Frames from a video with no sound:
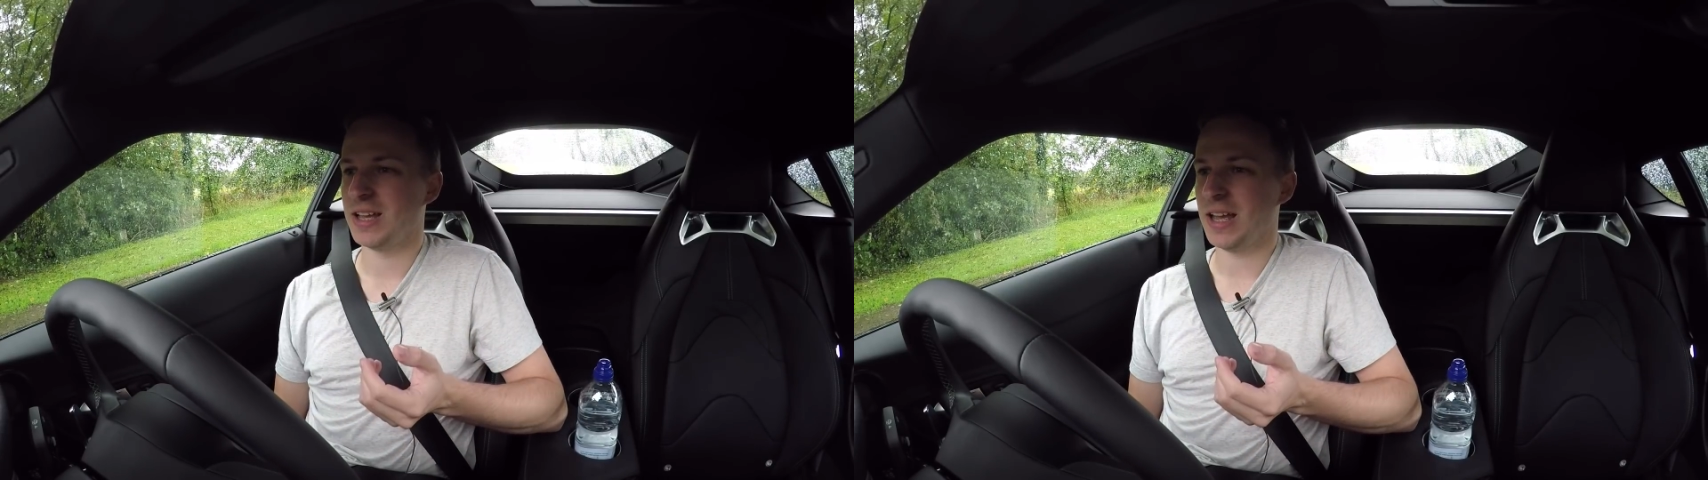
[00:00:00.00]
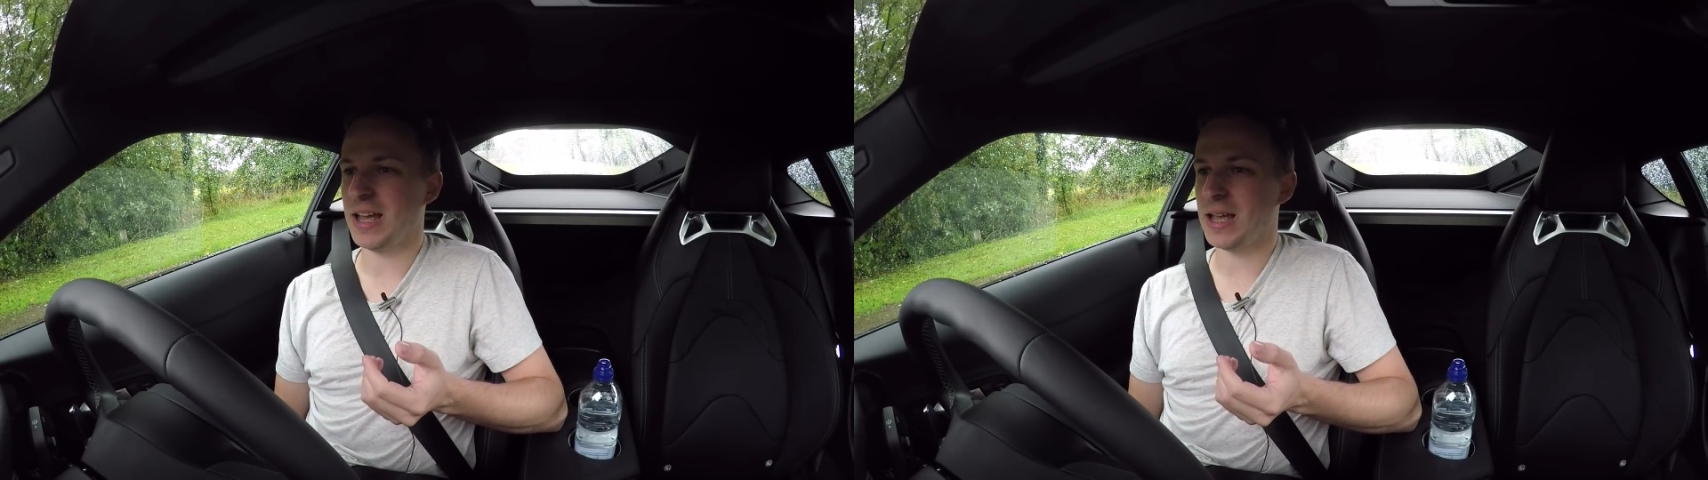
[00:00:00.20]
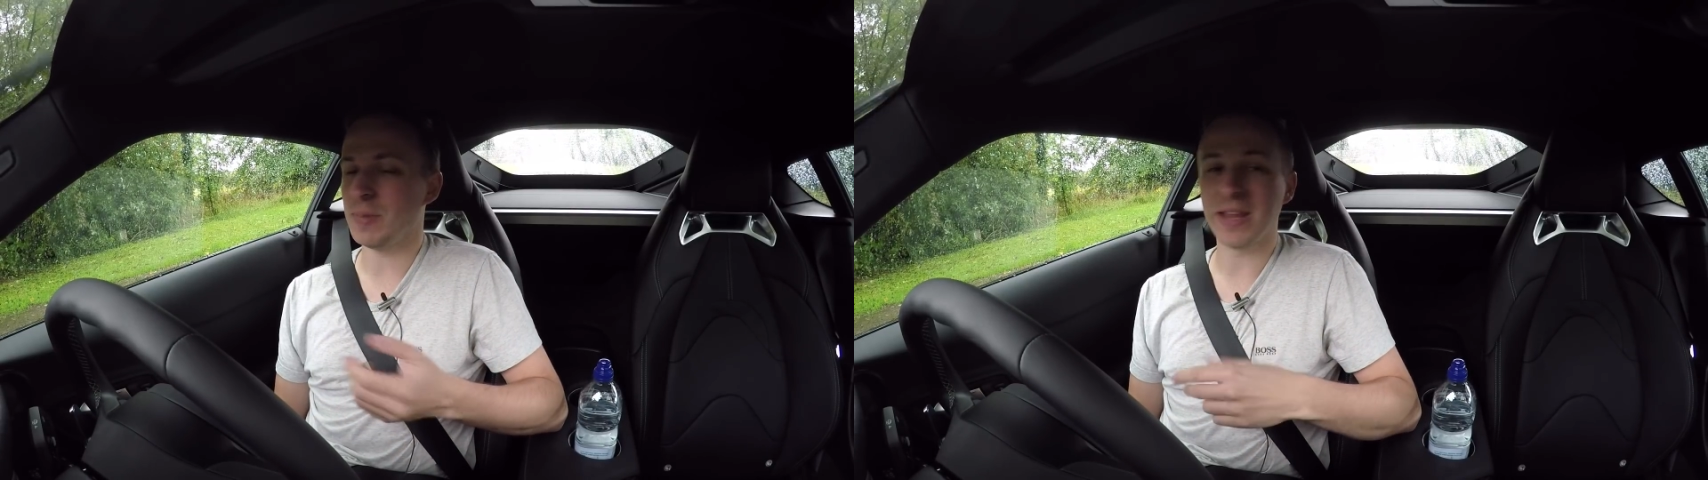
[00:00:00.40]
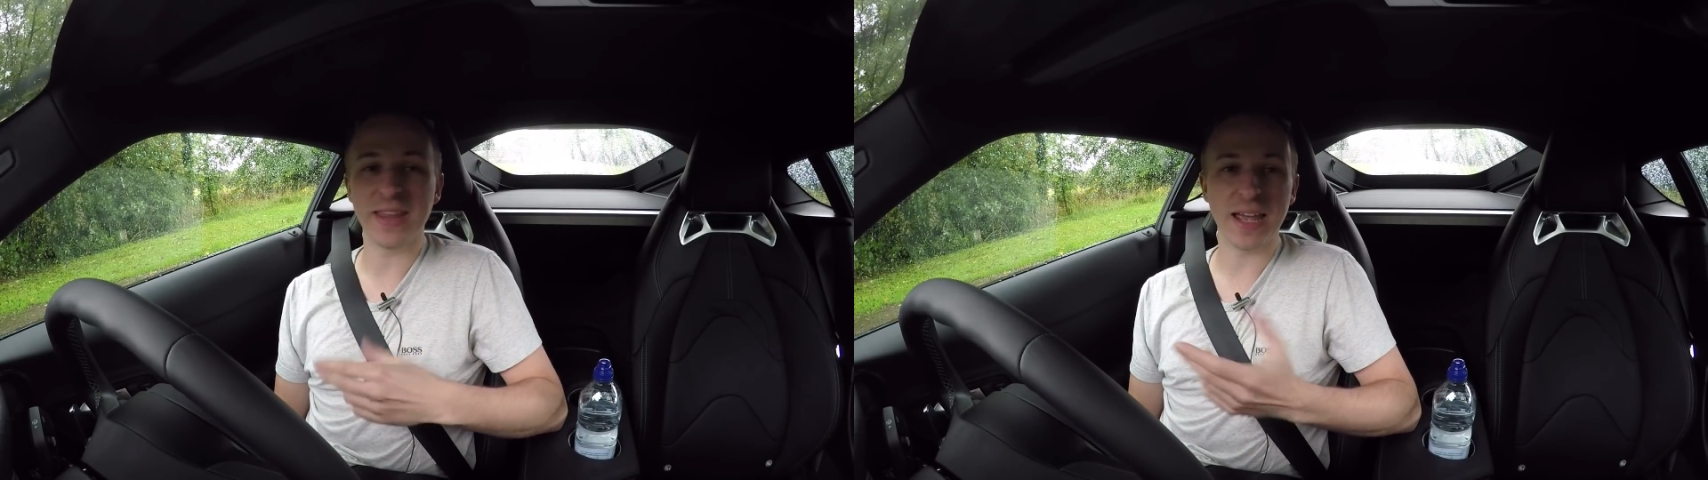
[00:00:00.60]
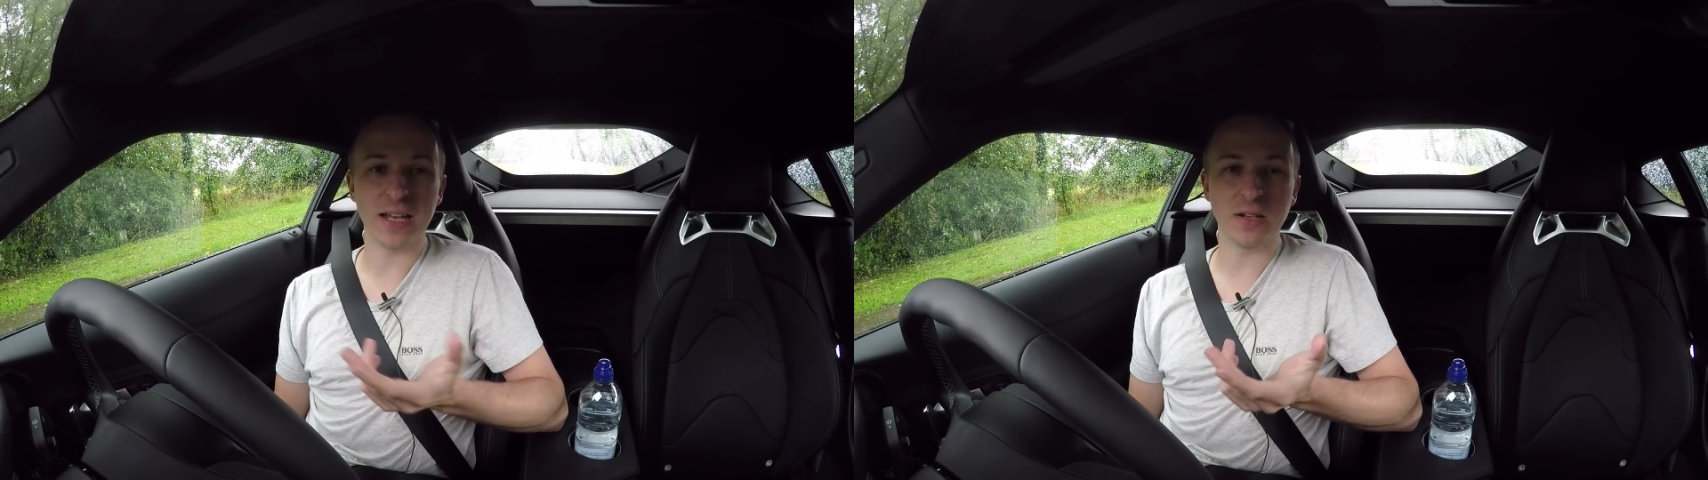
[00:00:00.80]
And
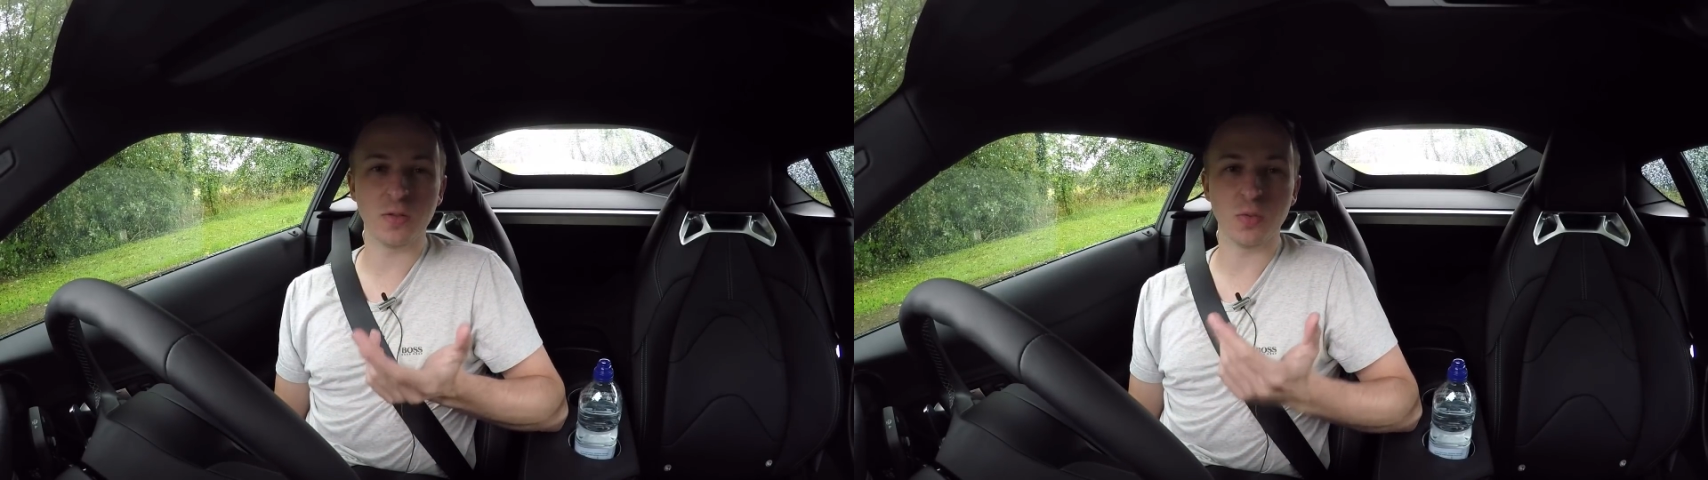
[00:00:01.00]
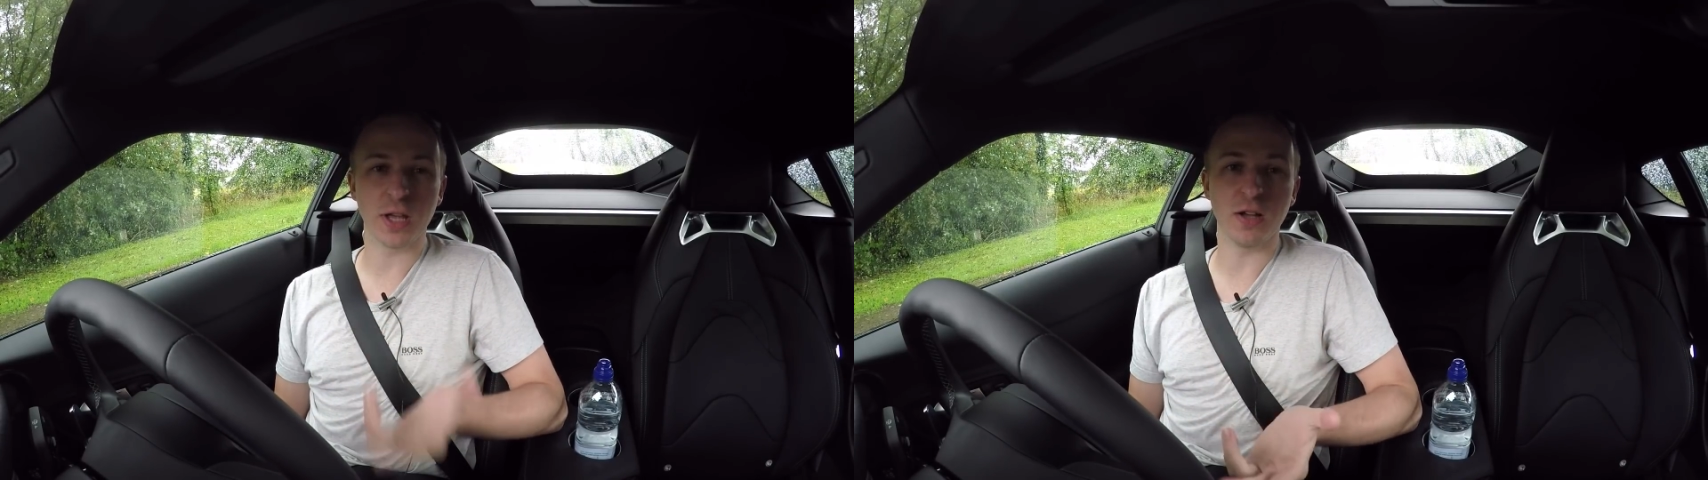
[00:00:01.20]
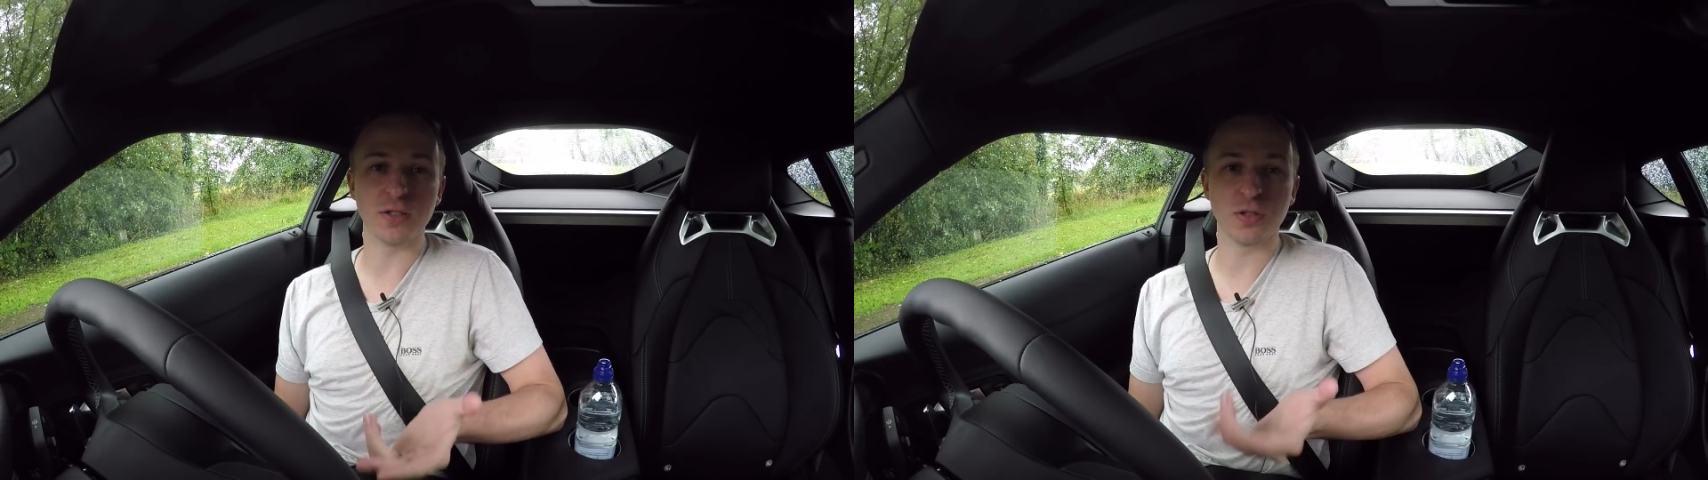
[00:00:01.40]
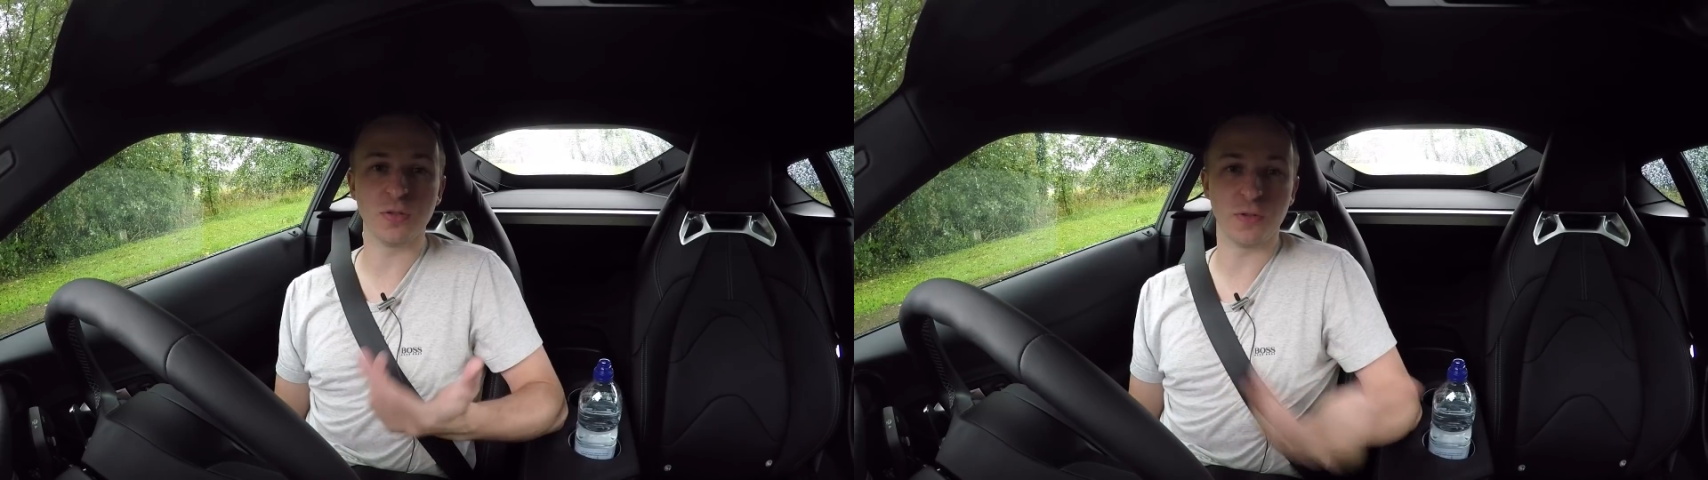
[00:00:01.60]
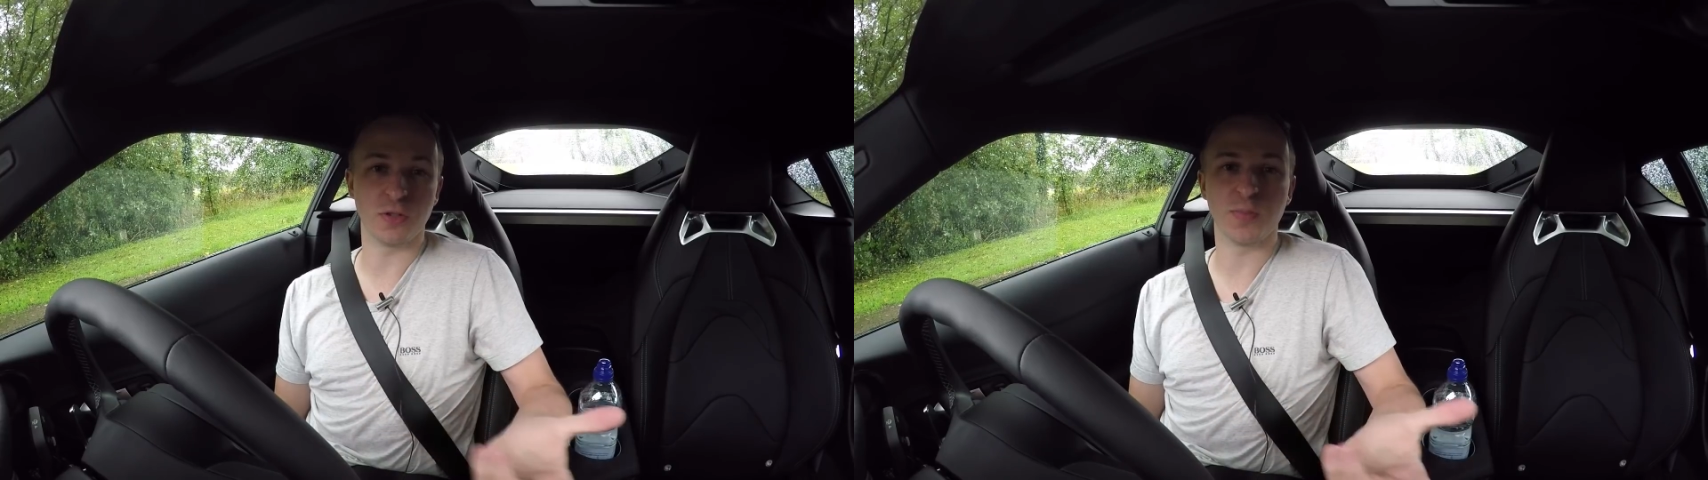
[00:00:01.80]
then we'll get on to
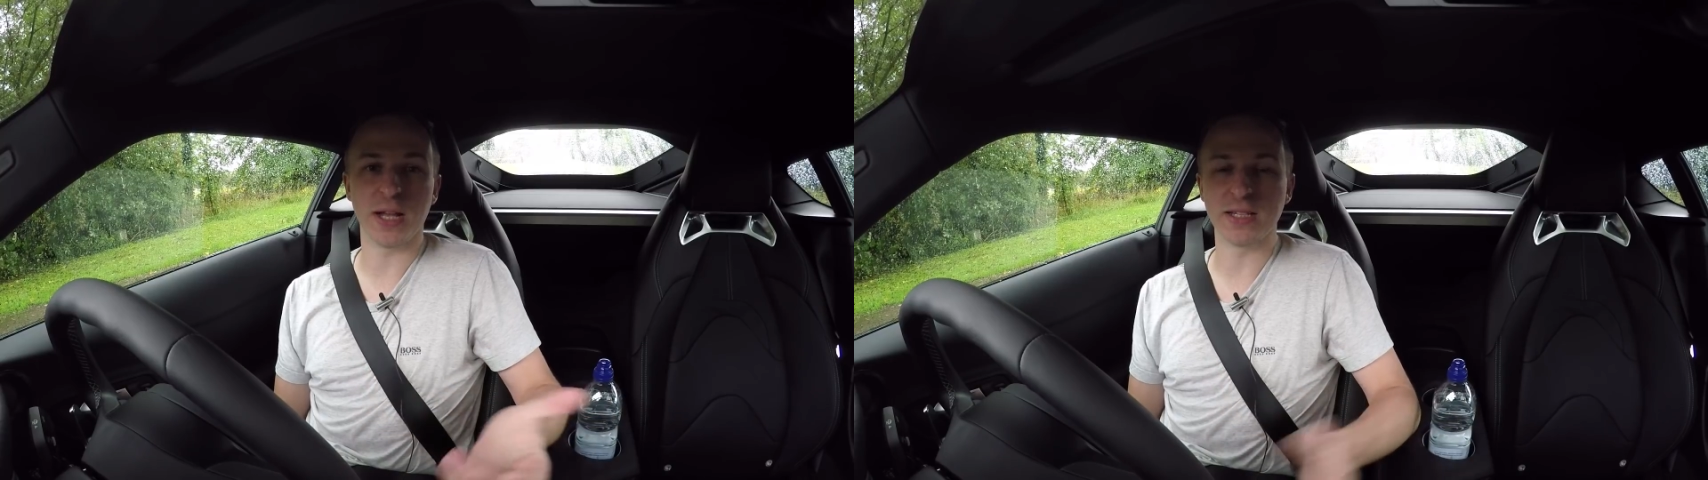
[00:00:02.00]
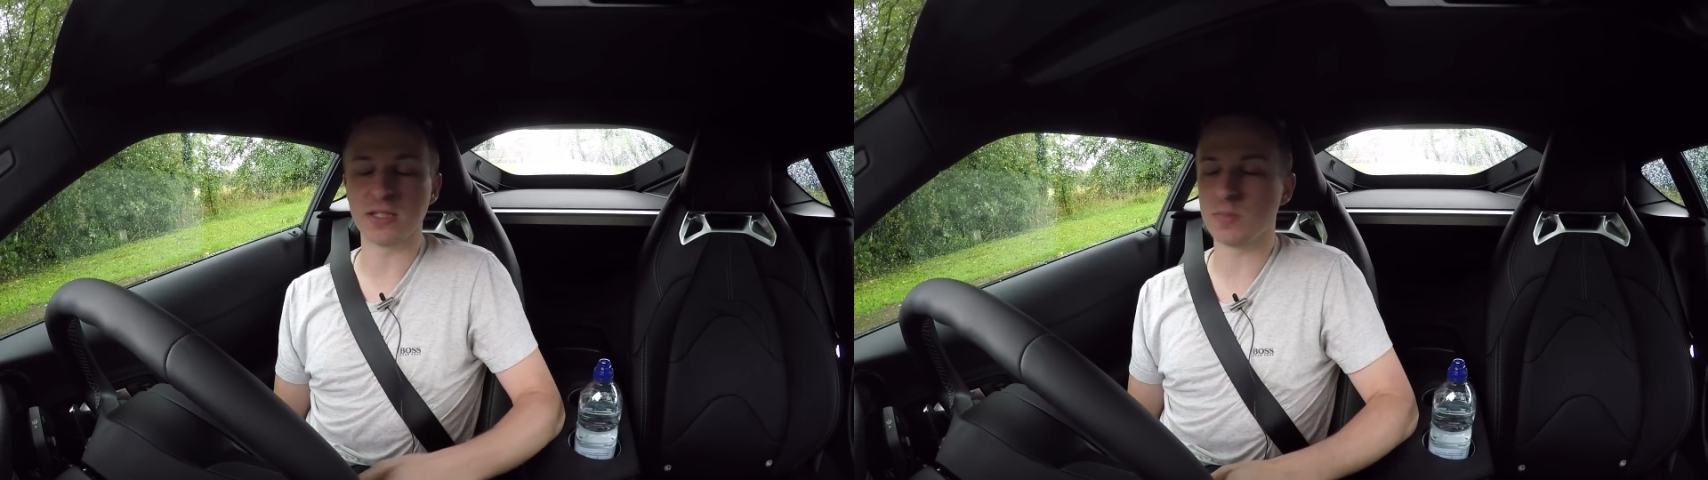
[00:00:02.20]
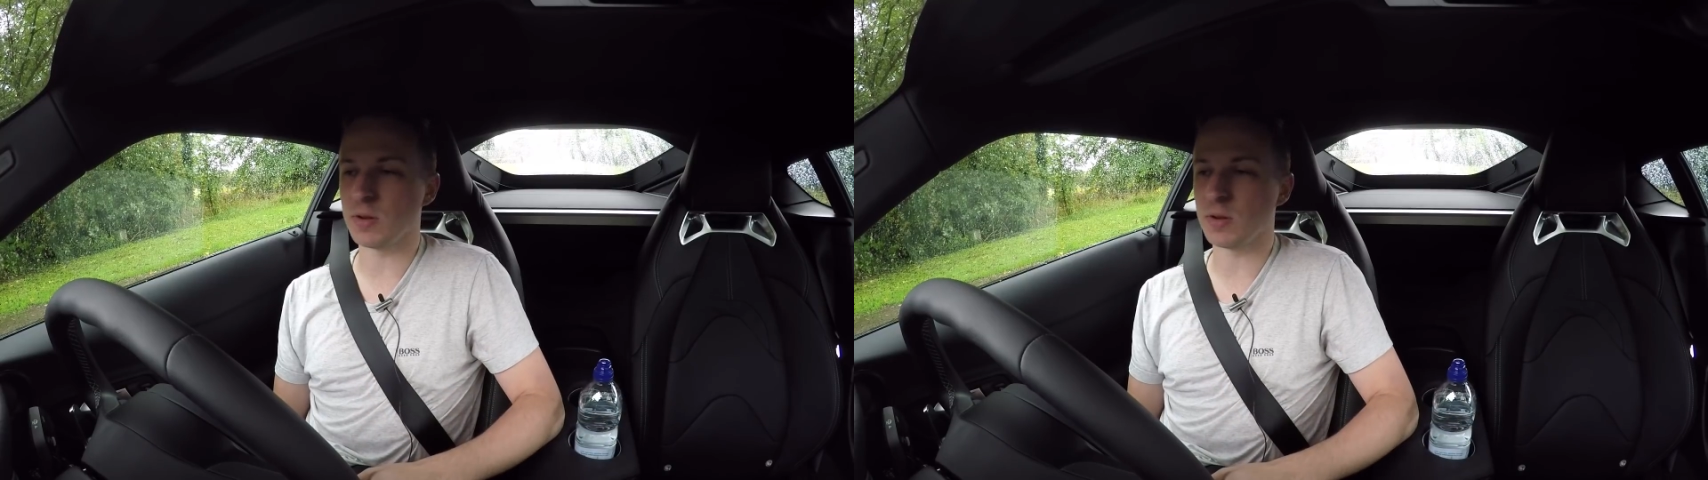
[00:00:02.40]
future plans,